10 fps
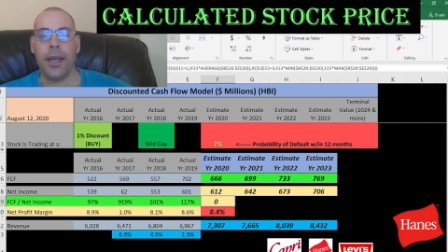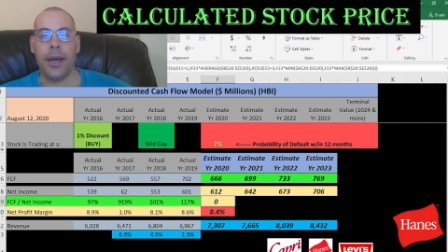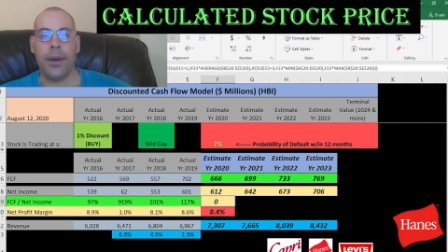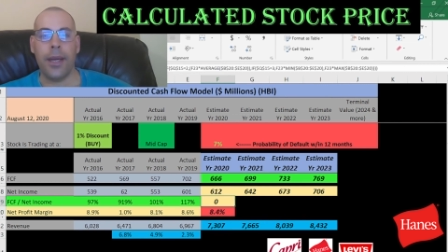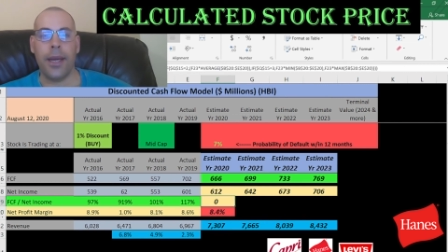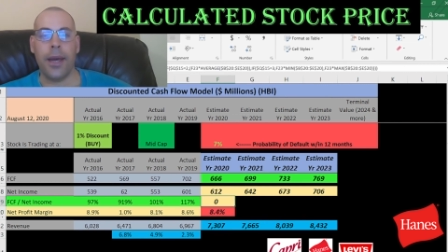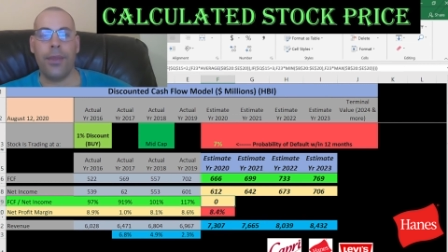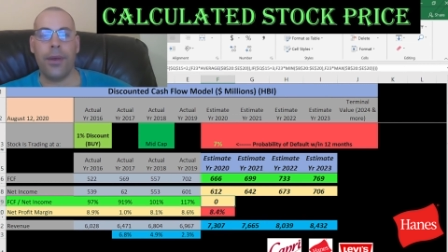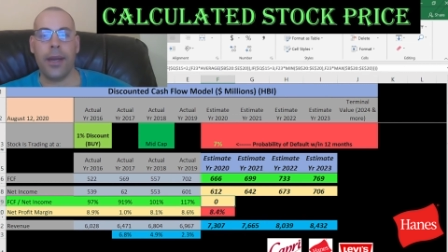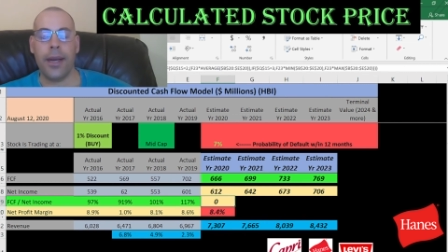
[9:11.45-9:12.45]
Now to
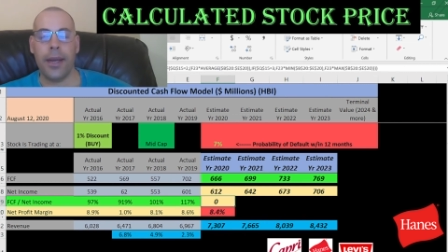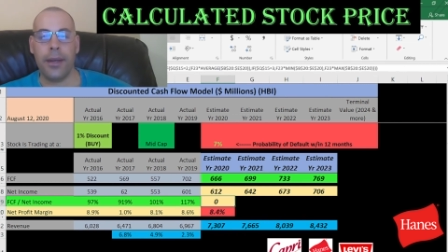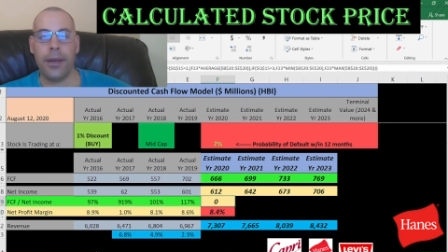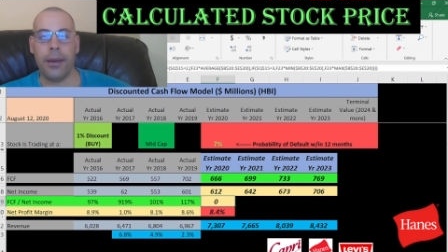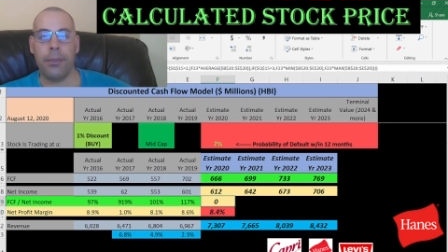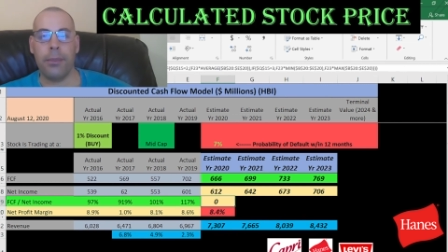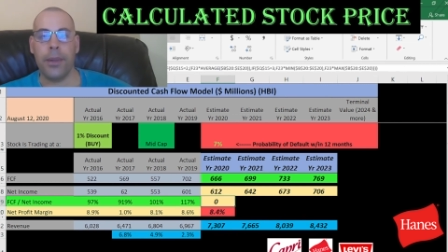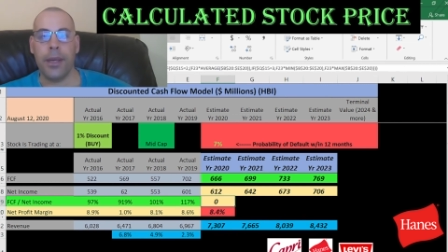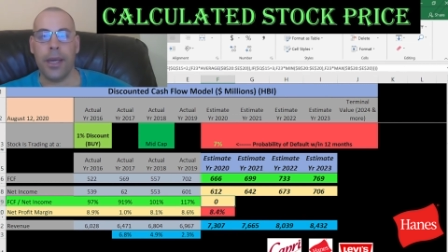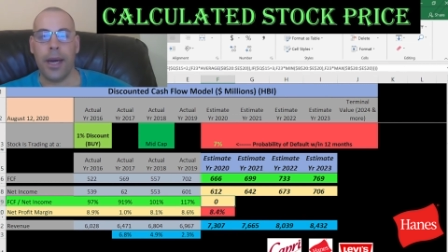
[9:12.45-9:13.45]
get the net income,
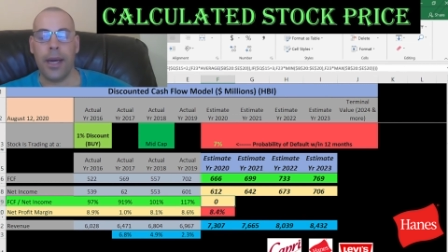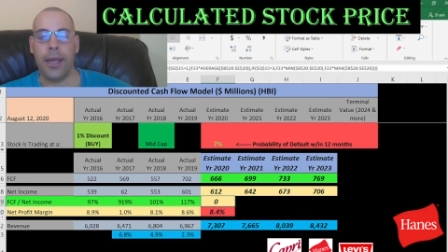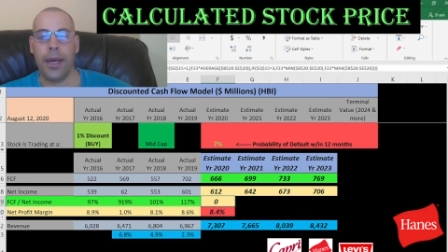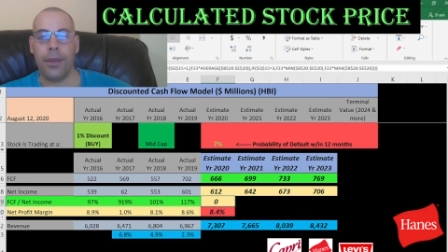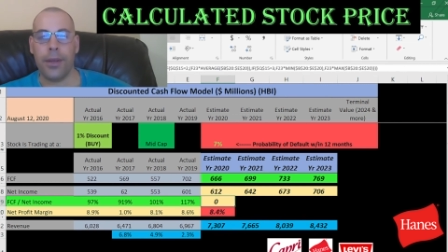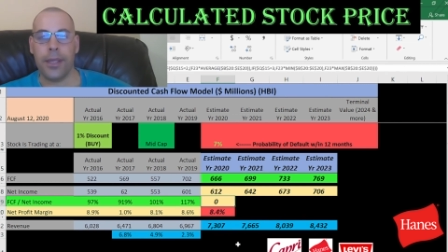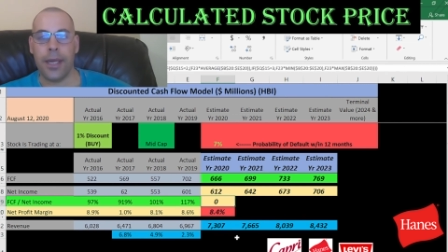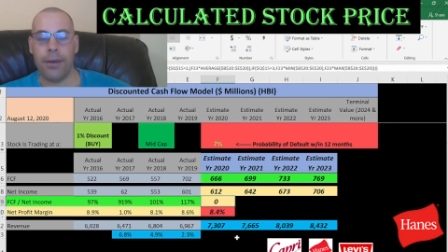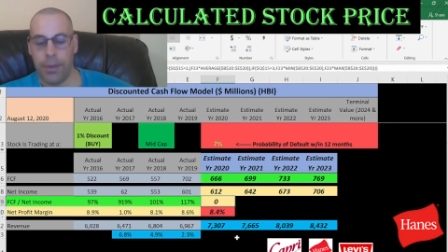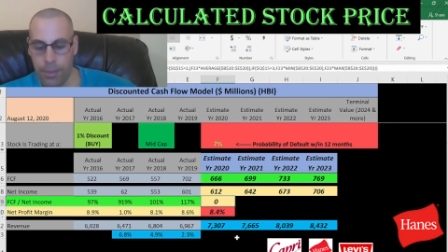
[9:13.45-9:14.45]
I take the
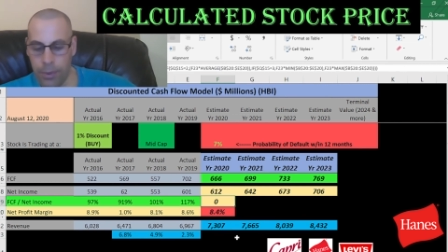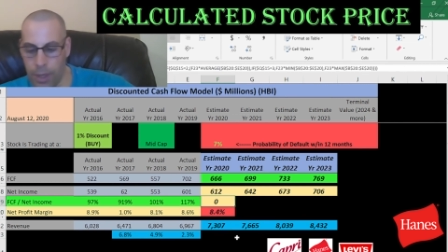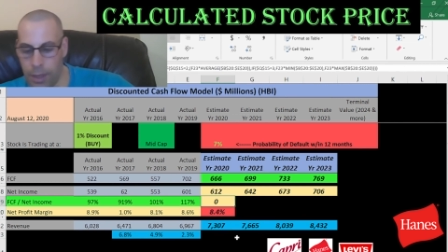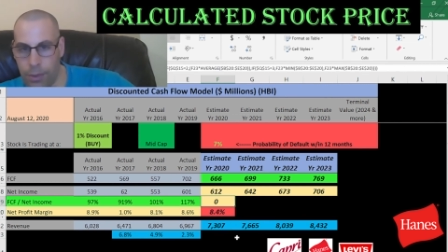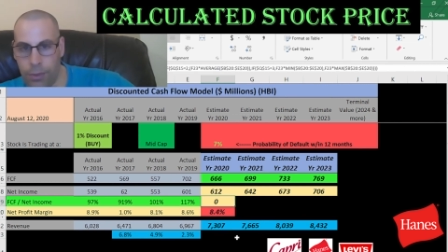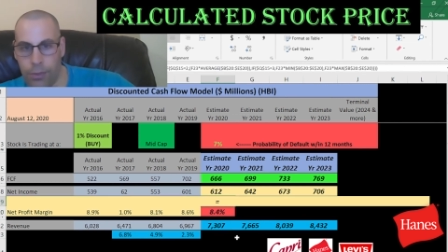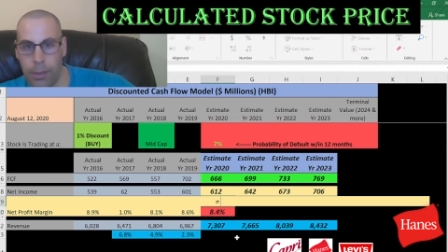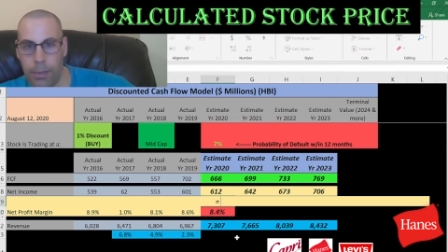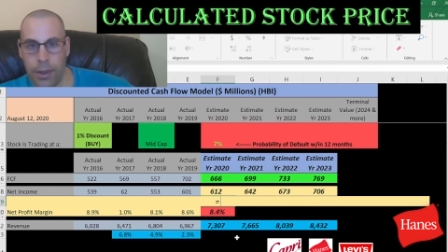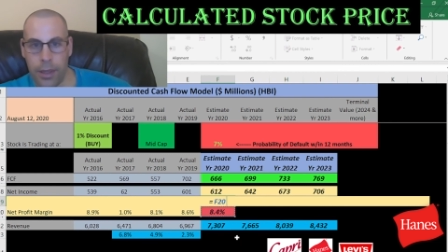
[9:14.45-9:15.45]
seven point
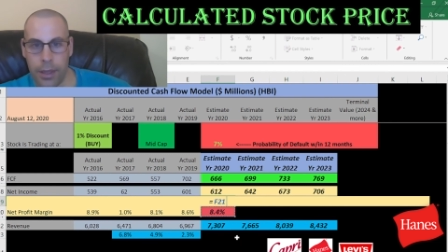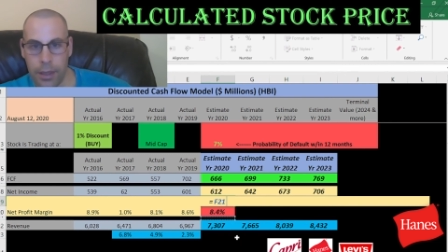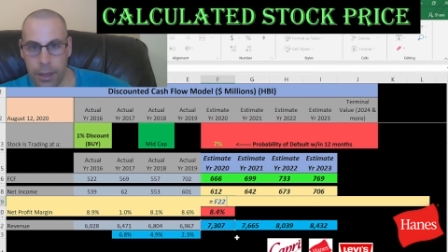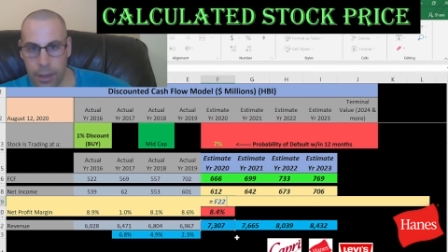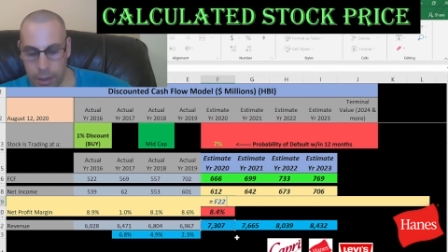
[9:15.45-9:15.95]
three billion